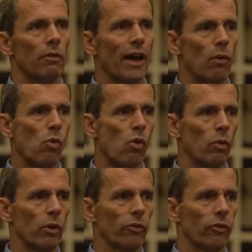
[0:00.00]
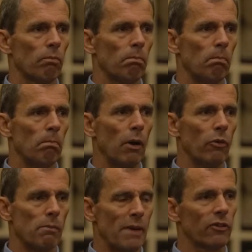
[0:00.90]
that war was
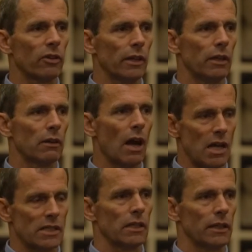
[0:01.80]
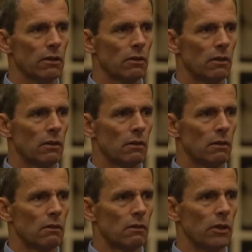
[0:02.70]
both immensely costly.
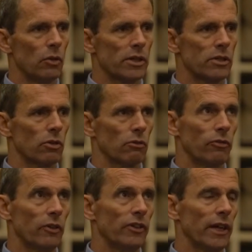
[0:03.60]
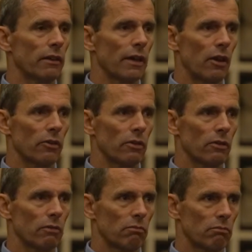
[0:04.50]
U.S. took
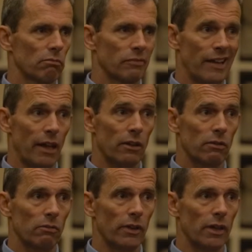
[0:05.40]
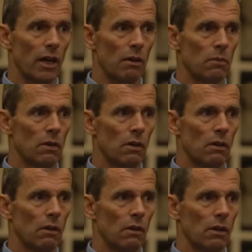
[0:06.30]
58,000 dead in Vietnam,
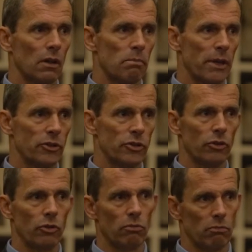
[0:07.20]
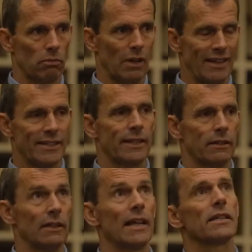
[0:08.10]
compared to
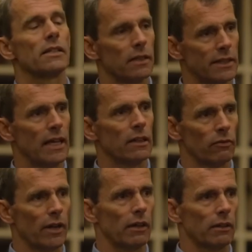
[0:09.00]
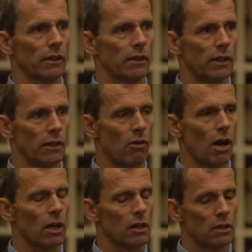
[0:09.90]
less than a tenth of that in
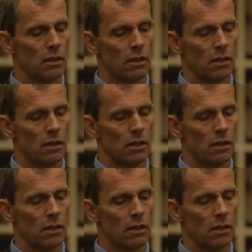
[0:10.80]
Iraq.